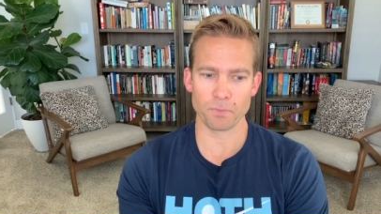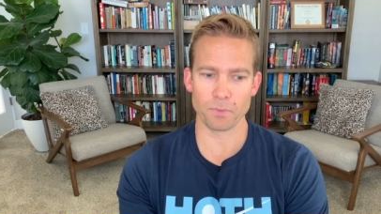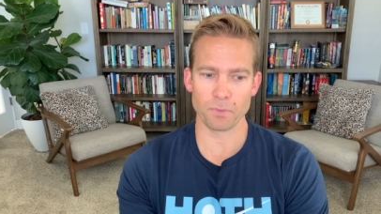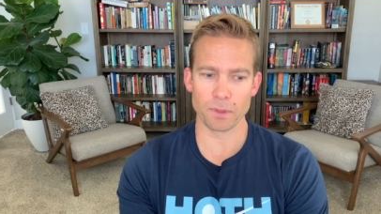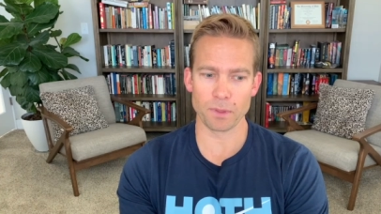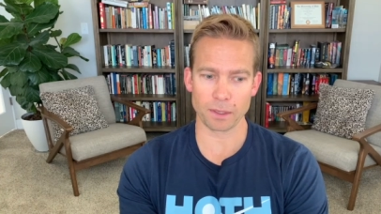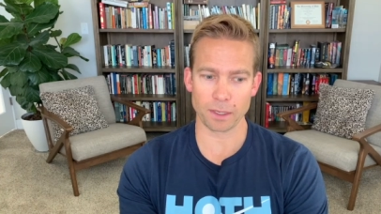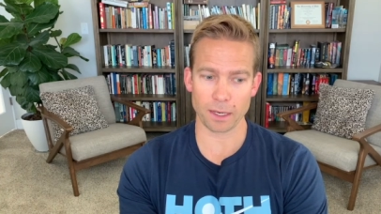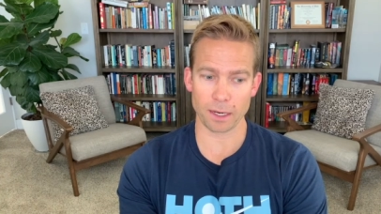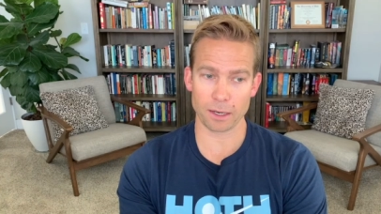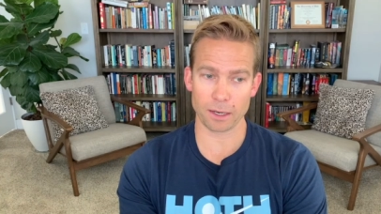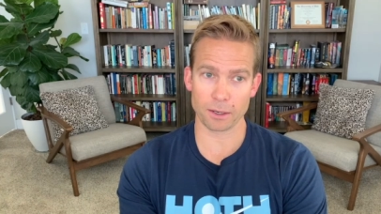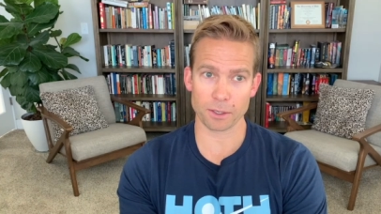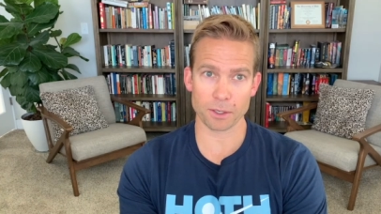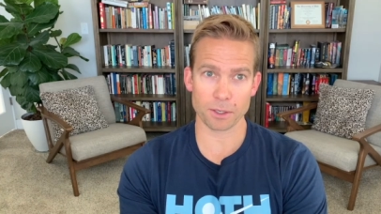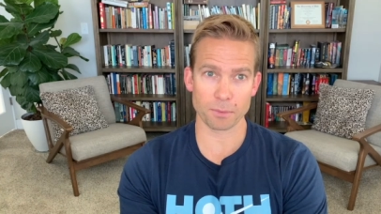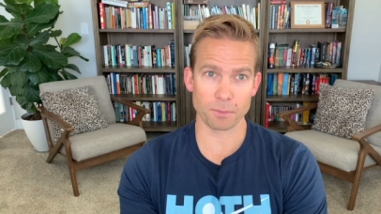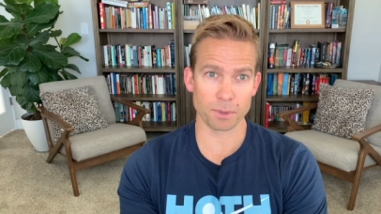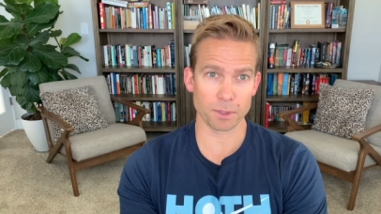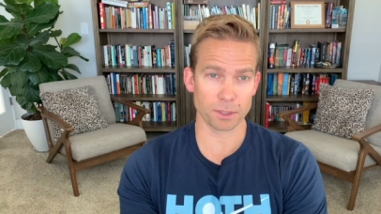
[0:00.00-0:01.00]
the
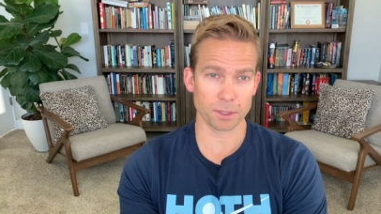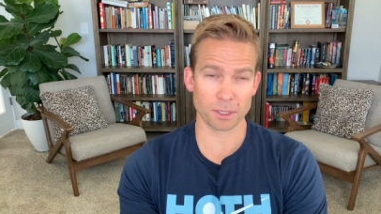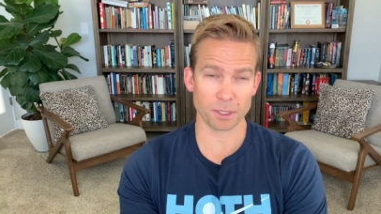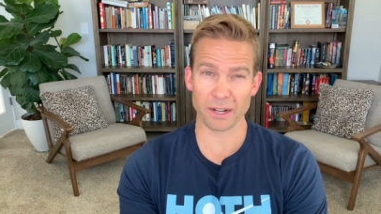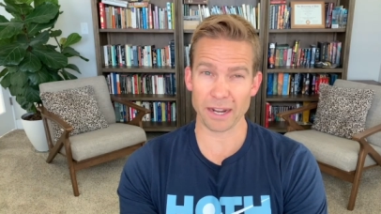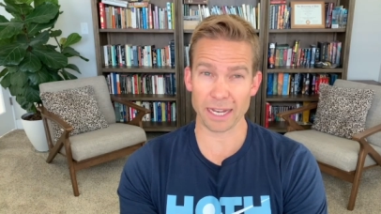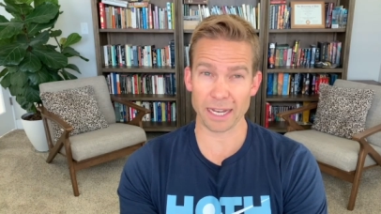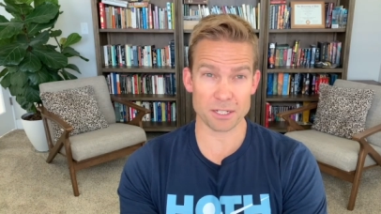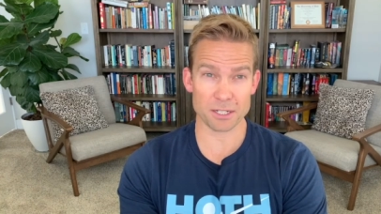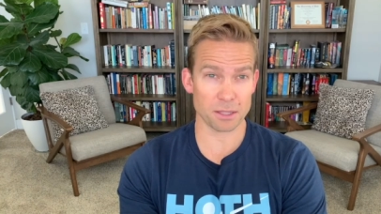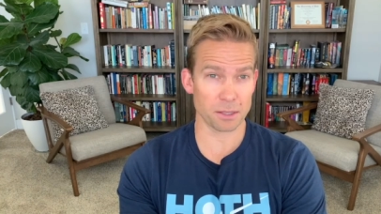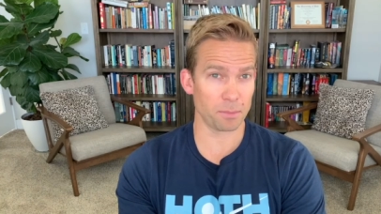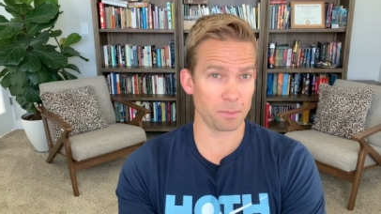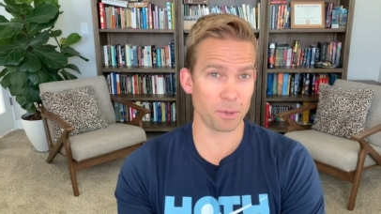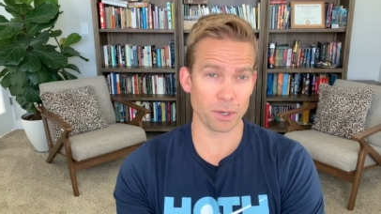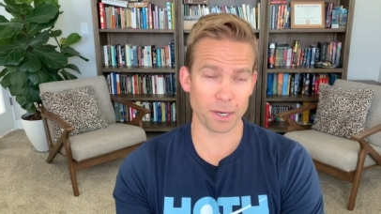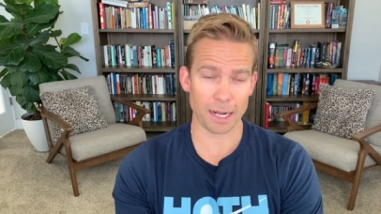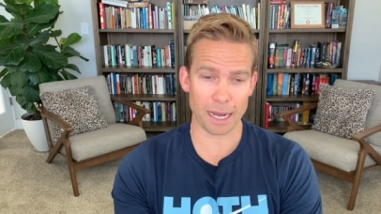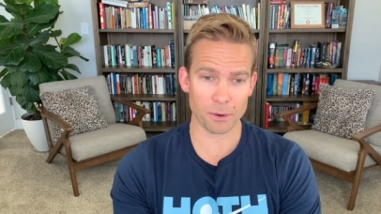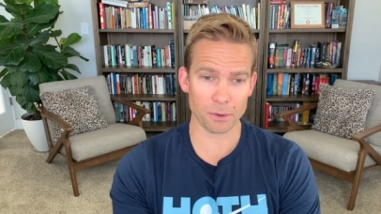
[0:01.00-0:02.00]
character build could actually
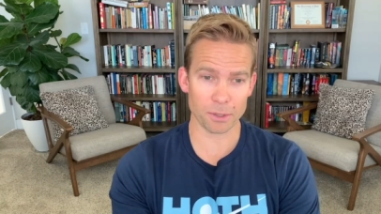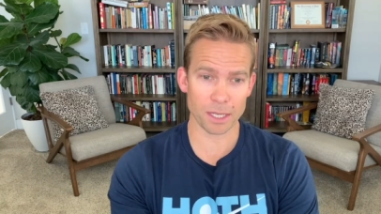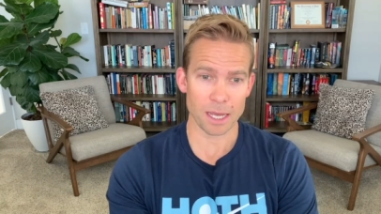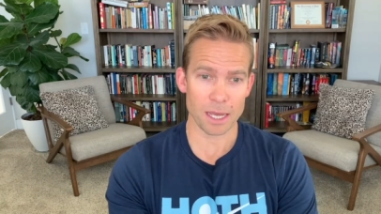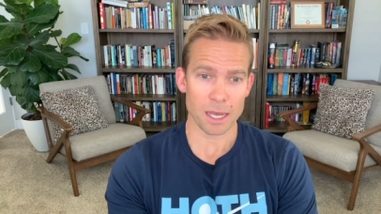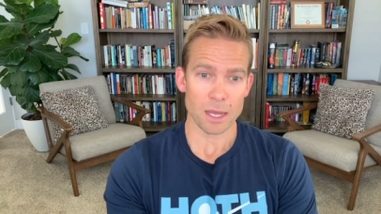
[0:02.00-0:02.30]
put out,